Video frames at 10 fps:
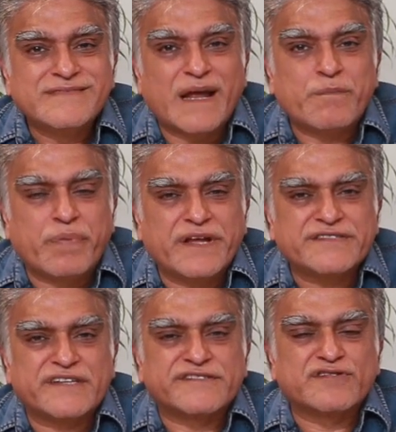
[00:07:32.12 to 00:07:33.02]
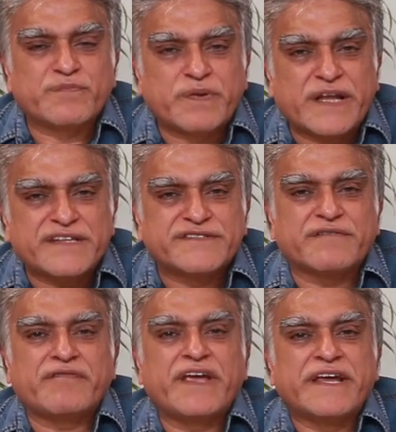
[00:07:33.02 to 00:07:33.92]
That brings us to the place
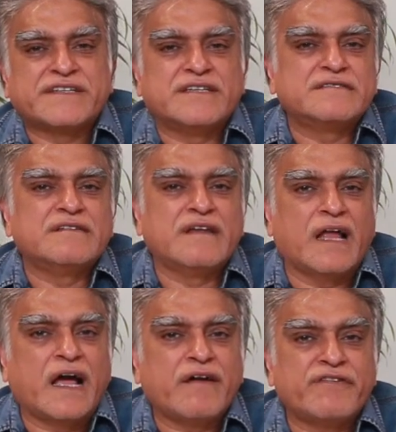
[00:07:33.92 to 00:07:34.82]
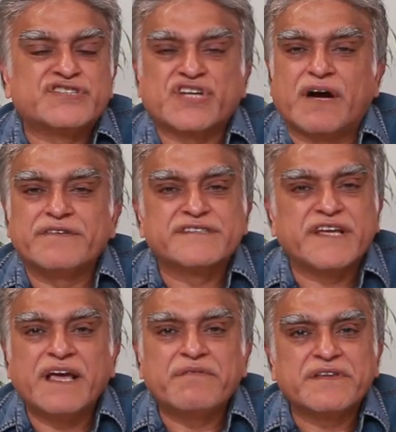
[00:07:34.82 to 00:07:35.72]
of eternal life, which covers
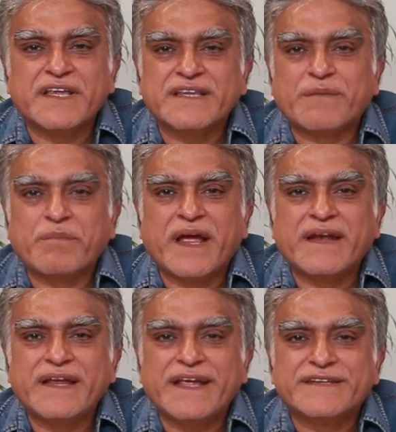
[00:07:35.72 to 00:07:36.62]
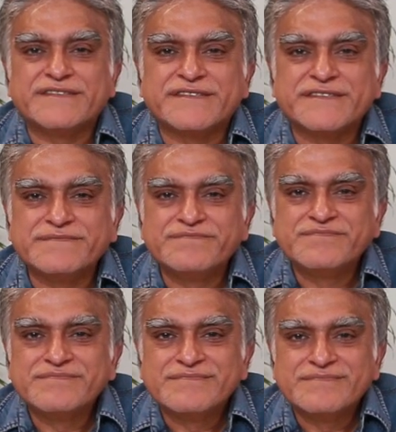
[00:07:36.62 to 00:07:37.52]
everything that man needs.
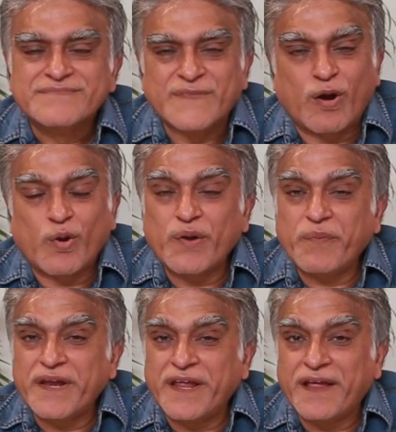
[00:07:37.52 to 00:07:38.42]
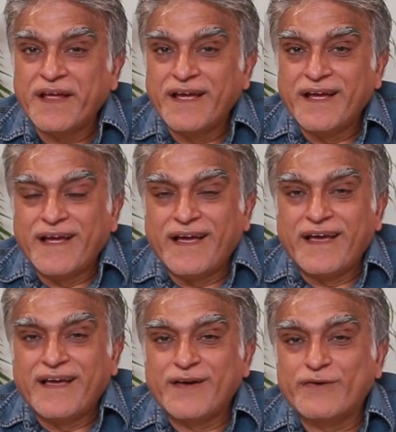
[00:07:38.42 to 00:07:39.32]
Not only when he
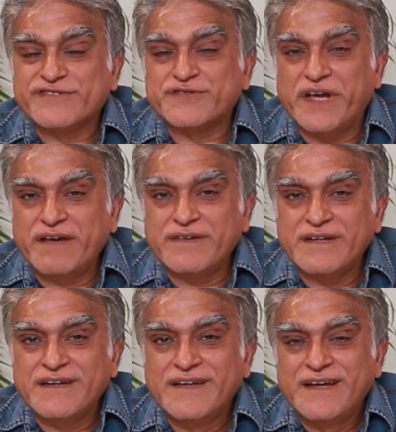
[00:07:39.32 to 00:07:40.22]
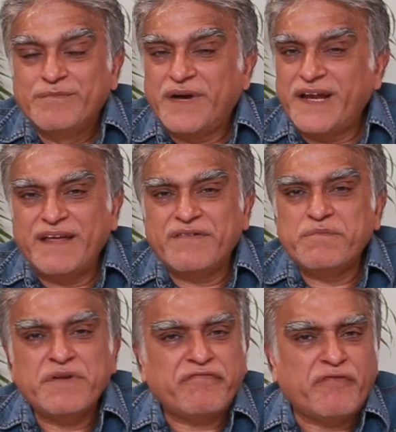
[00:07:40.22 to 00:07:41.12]
goes to heaven, but
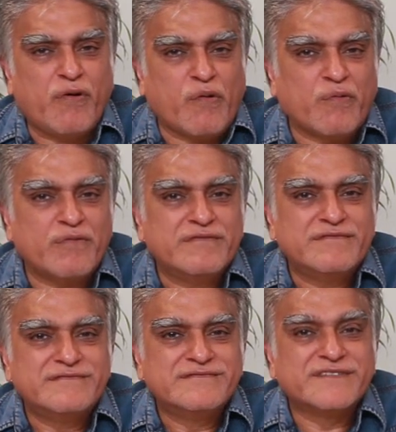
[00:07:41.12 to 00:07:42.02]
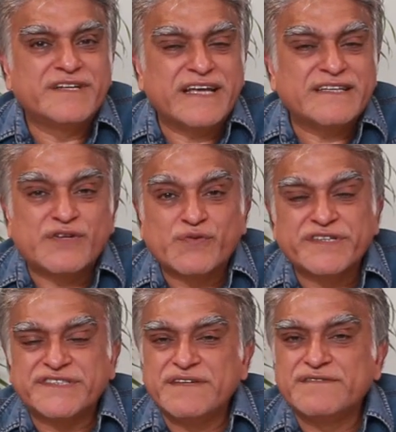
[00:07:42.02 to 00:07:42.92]
even before. The day that you
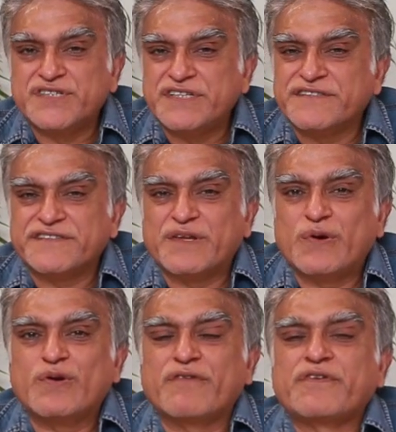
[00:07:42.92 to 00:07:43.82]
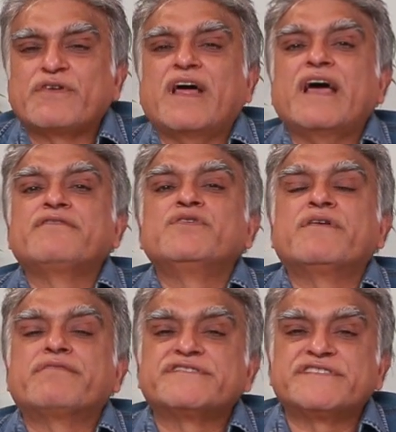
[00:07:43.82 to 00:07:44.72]
receive Jesus, Lord of your life, you
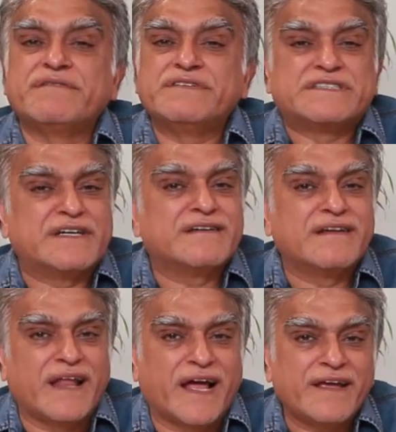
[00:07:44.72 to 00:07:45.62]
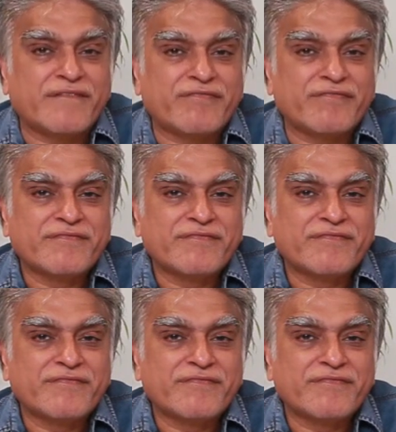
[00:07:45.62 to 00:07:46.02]
have received eternal life.